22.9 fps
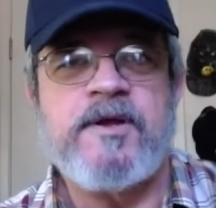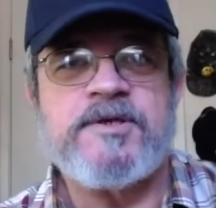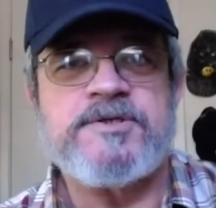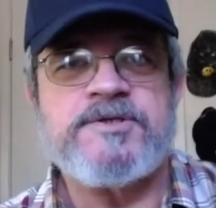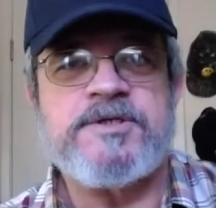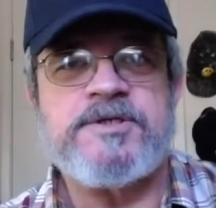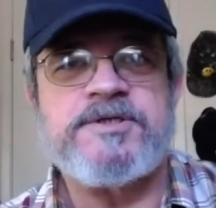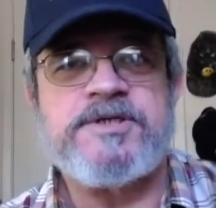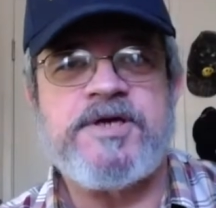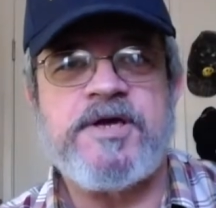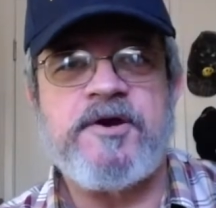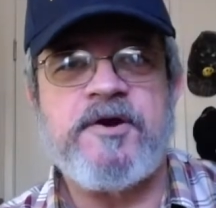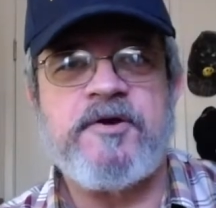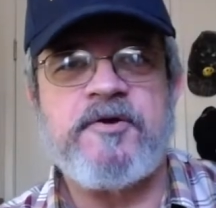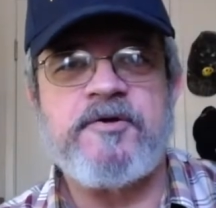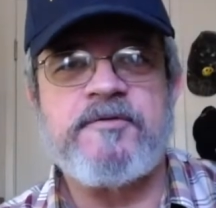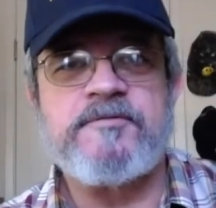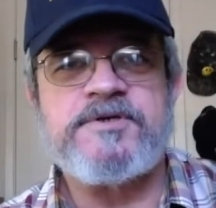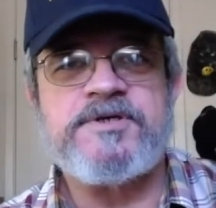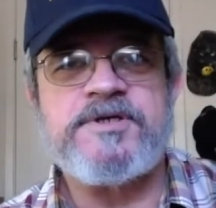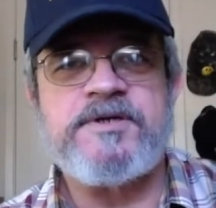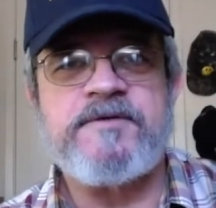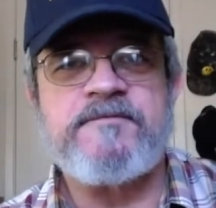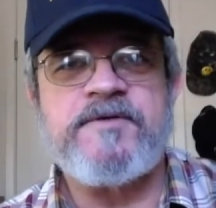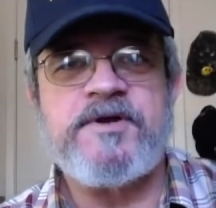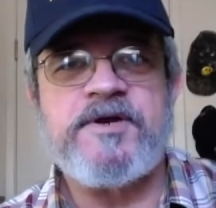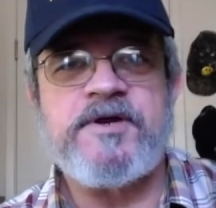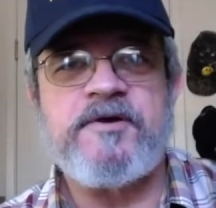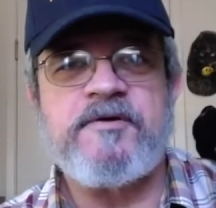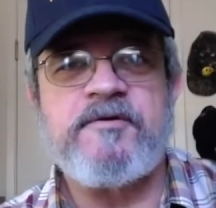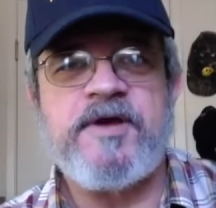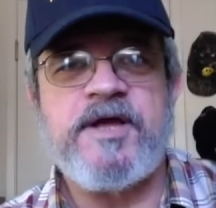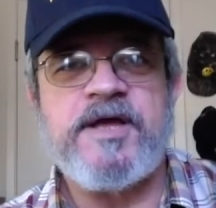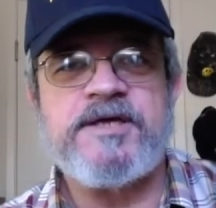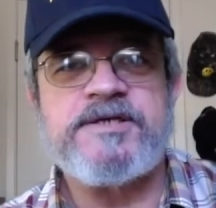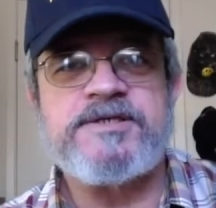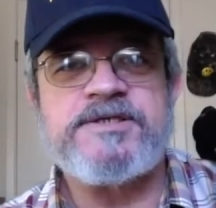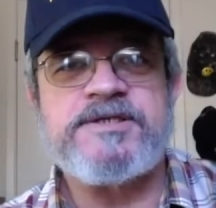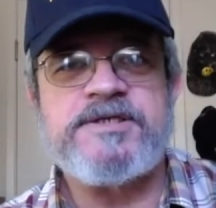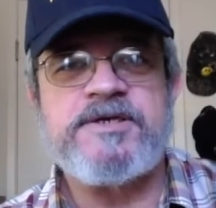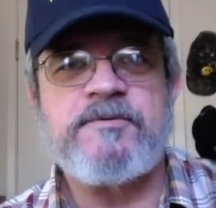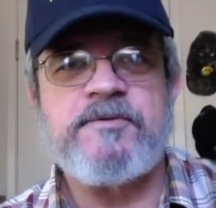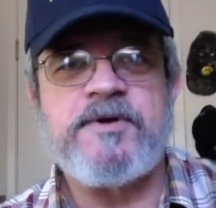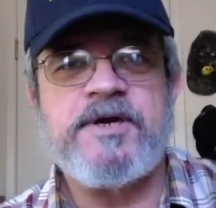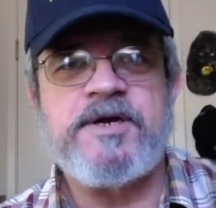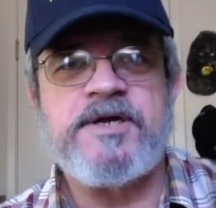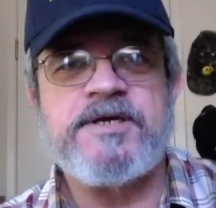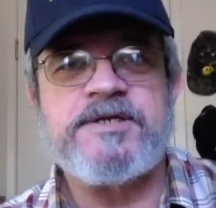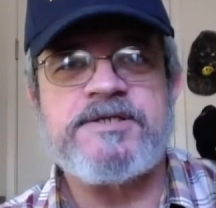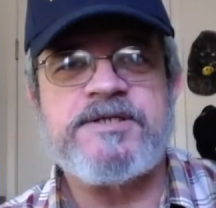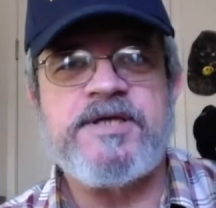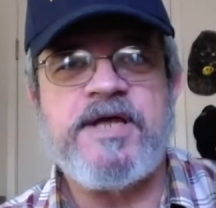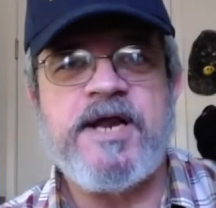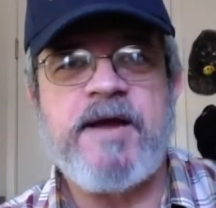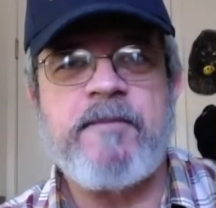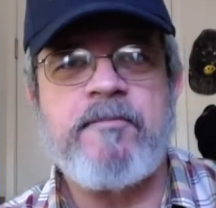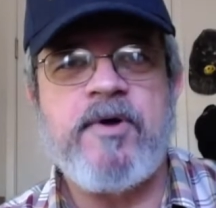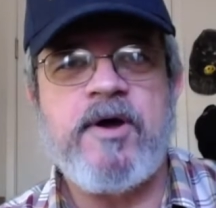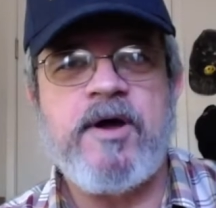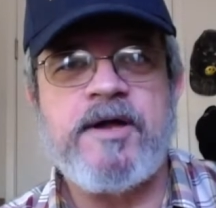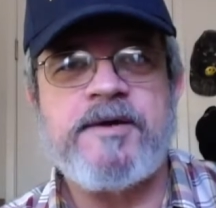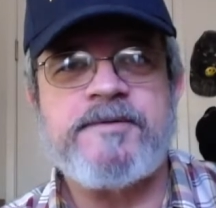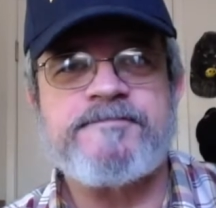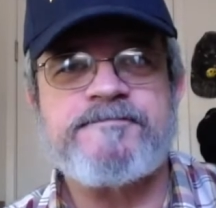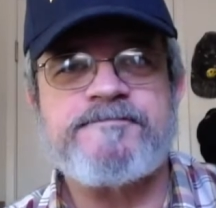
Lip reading: So let's get on over to the video and see what it is that I bought.